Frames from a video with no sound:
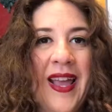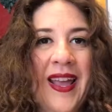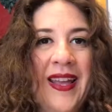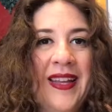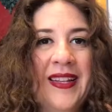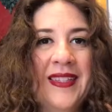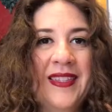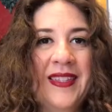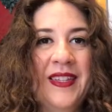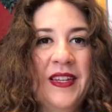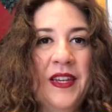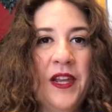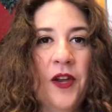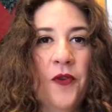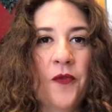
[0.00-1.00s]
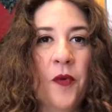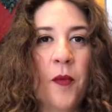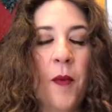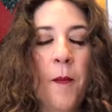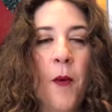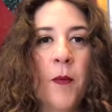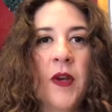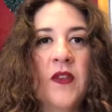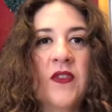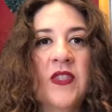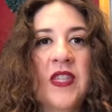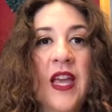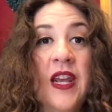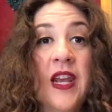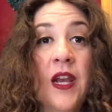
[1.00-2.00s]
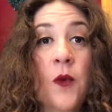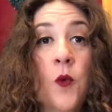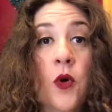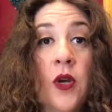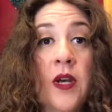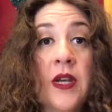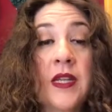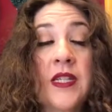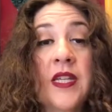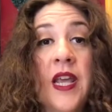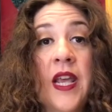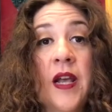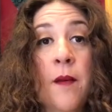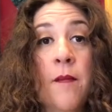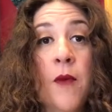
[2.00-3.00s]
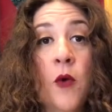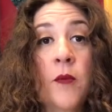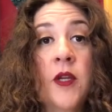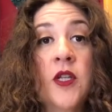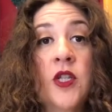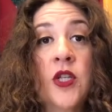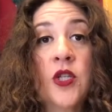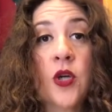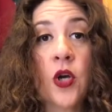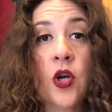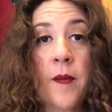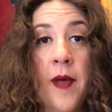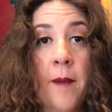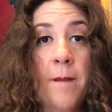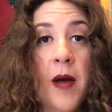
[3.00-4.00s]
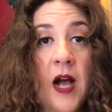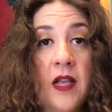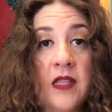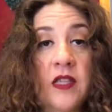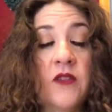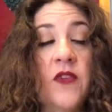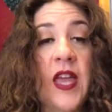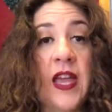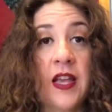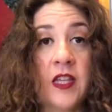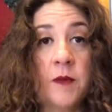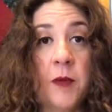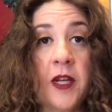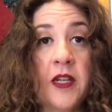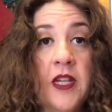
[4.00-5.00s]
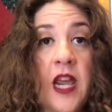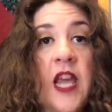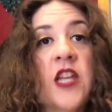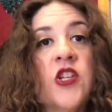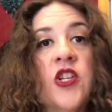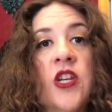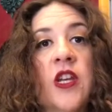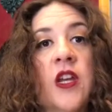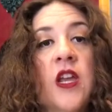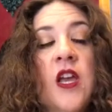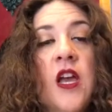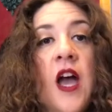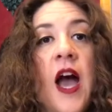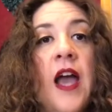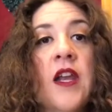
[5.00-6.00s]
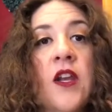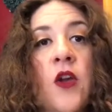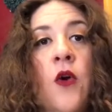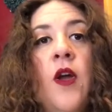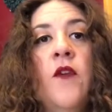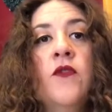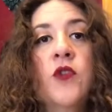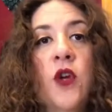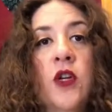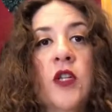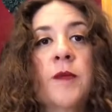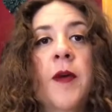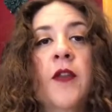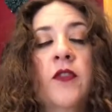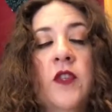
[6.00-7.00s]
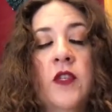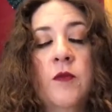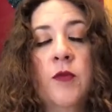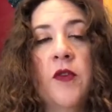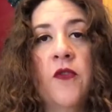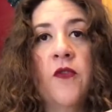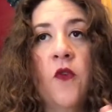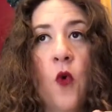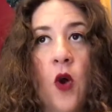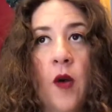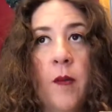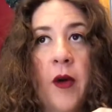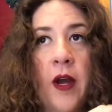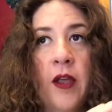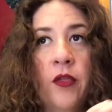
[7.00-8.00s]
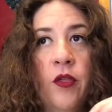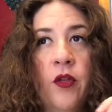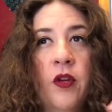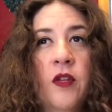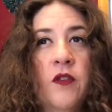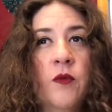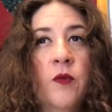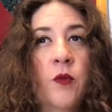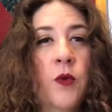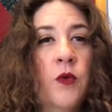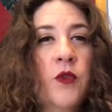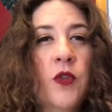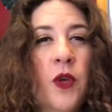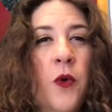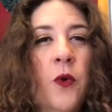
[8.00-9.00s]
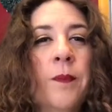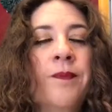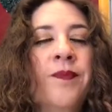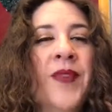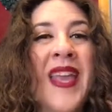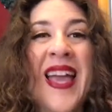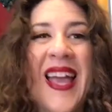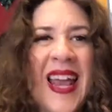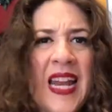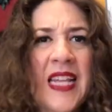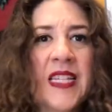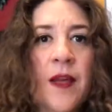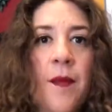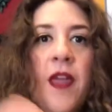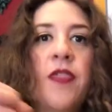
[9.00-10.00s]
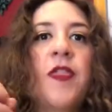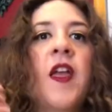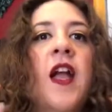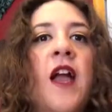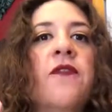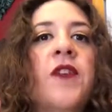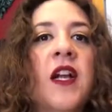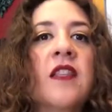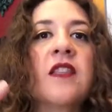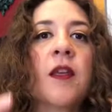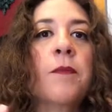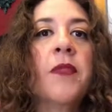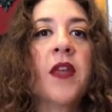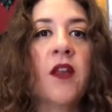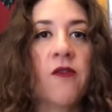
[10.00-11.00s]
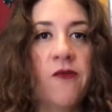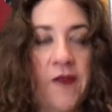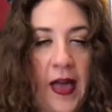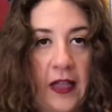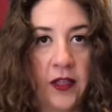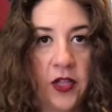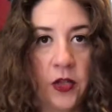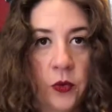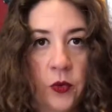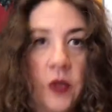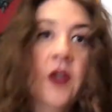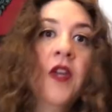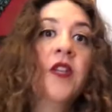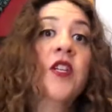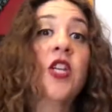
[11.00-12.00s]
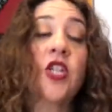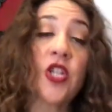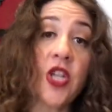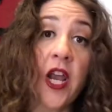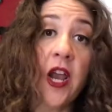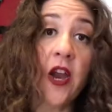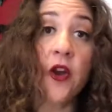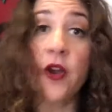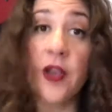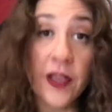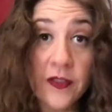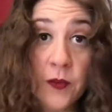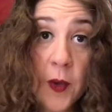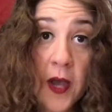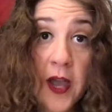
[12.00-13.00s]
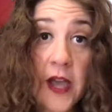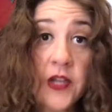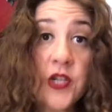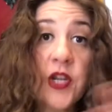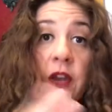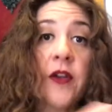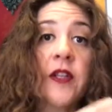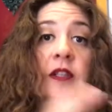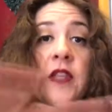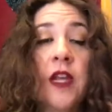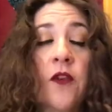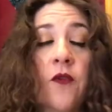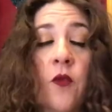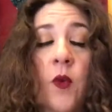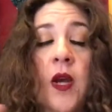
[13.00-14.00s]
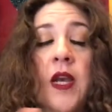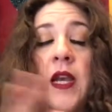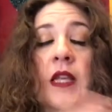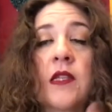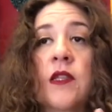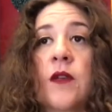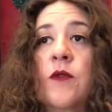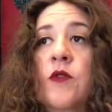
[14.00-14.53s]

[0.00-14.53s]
Hey, it's Eden here from A Moment of Zen, and I wanted to take a moment to talk about positive expectation. I know I've talked about this before, but I thought it's, anytime I think I've got something of value to share, it's why I share it. Take it for what it is.